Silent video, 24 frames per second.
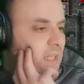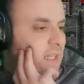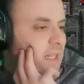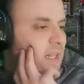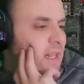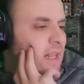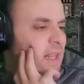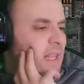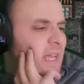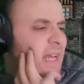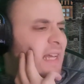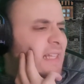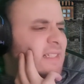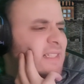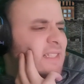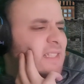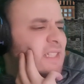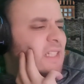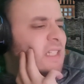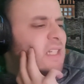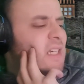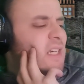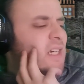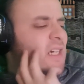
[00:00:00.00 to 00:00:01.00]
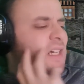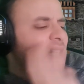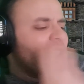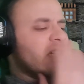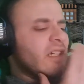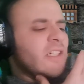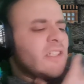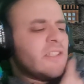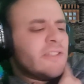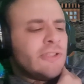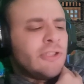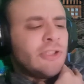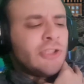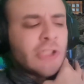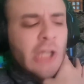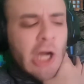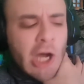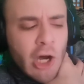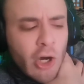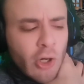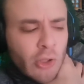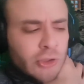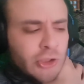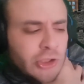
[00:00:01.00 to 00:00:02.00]
Let's see,
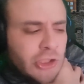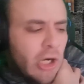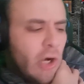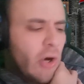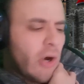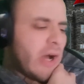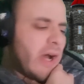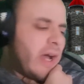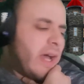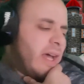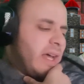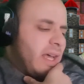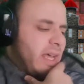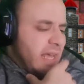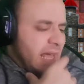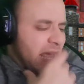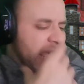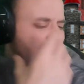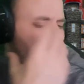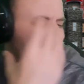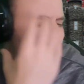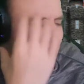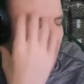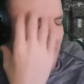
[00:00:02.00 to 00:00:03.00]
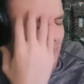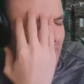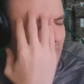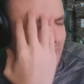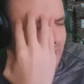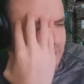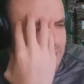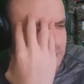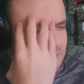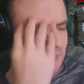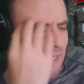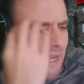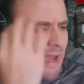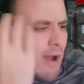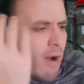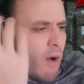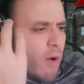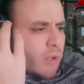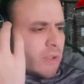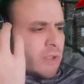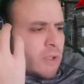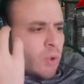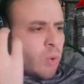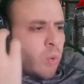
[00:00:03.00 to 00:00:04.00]
JoJo against
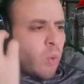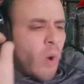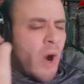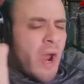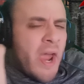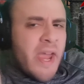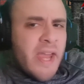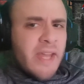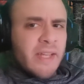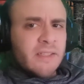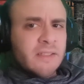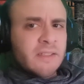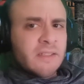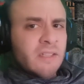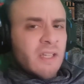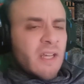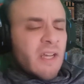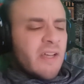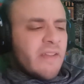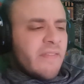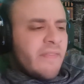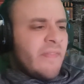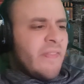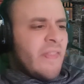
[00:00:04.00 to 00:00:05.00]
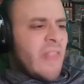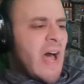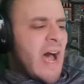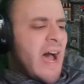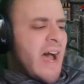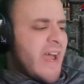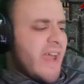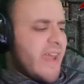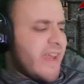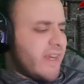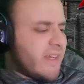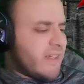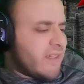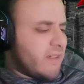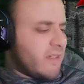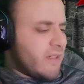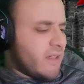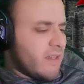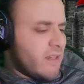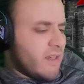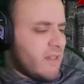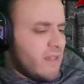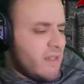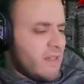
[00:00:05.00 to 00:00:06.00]
a trained
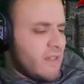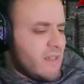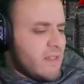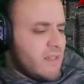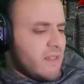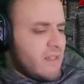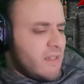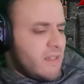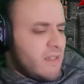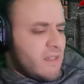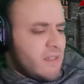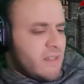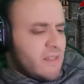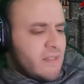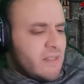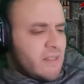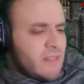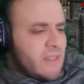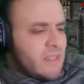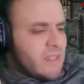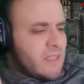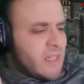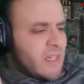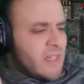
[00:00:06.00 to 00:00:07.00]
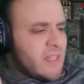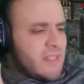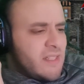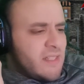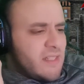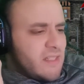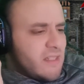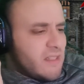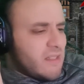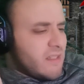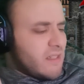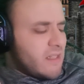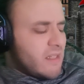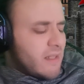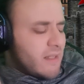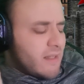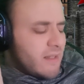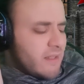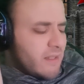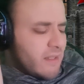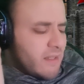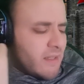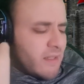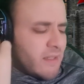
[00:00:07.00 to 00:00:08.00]
knight. This
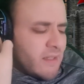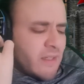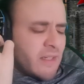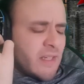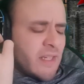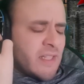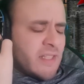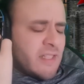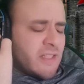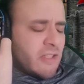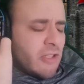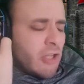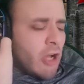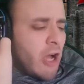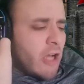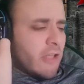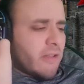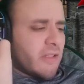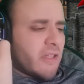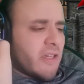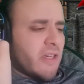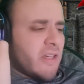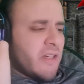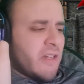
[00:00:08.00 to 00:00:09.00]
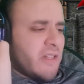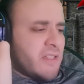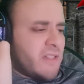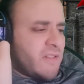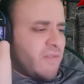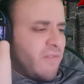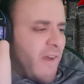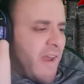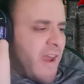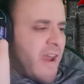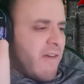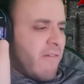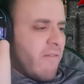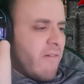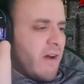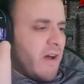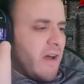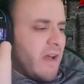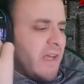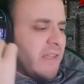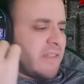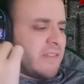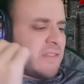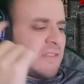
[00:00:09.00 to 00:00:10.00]
is not in his
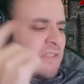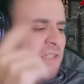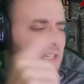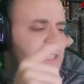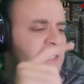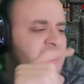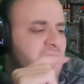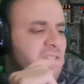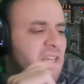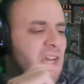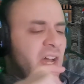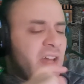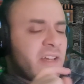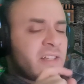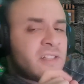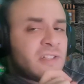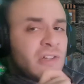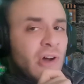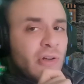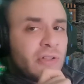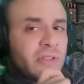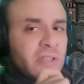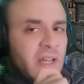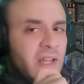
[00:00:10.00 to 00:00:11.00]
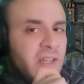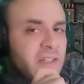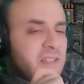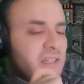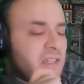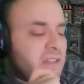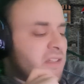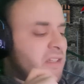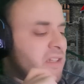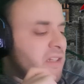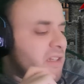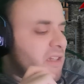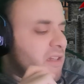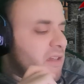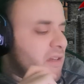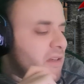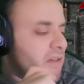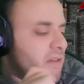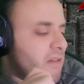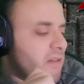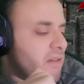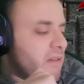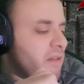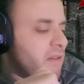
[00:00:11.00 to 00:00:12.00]
favor, and this guy is so talented that he
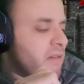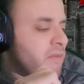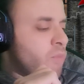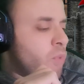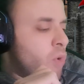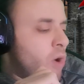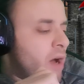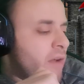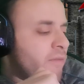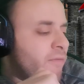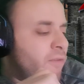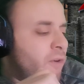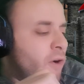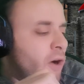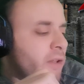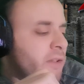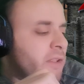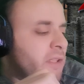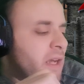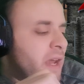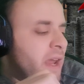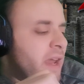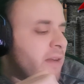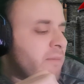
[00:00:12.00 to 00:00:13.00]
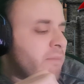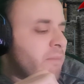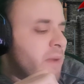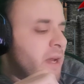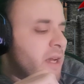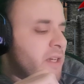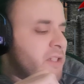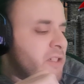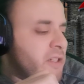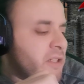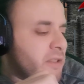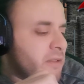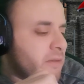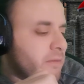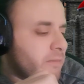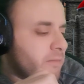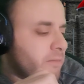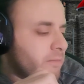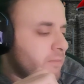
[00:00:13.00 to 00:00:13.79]
won 48 matches.